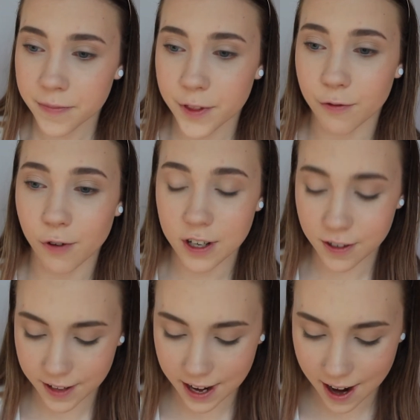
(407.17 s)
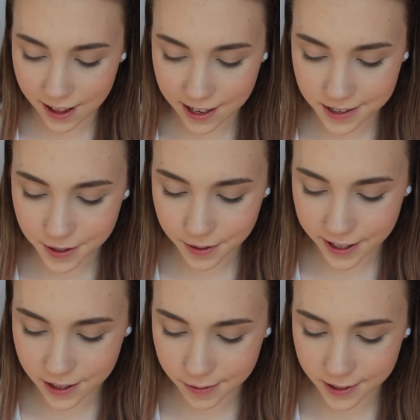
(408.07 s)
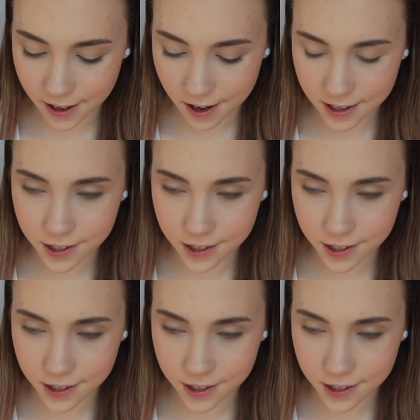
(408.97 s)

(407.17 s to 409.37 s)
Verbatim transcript: the root of their eyelashes when they do mascara.